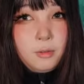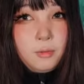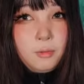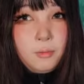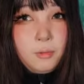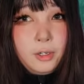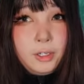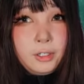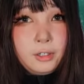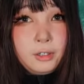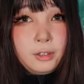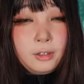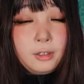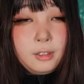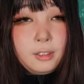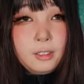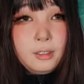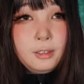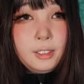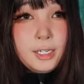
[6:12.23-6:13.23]
with
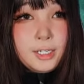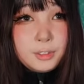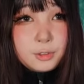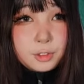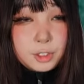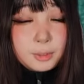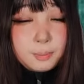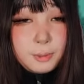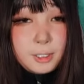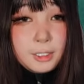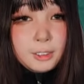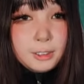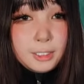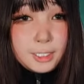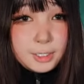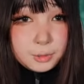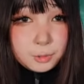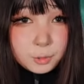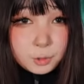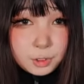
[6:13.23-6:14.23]
the Laserspeed
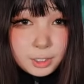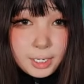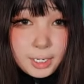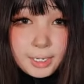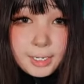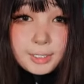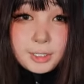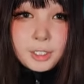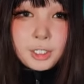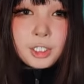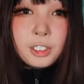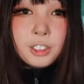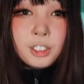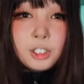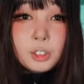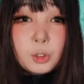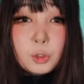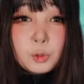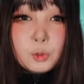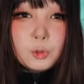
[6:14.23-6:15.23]
lasers that is a
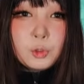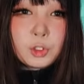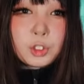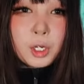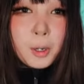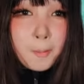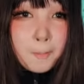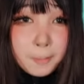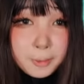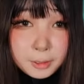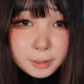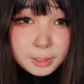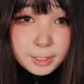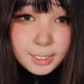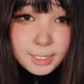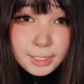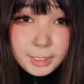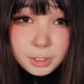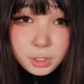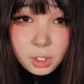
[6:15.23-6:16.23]
huge
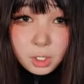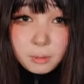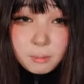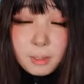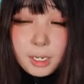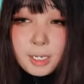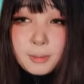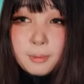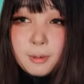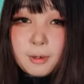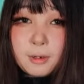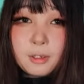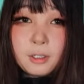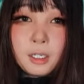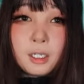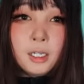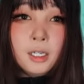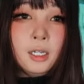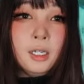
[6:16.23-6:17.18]
complaint on my part,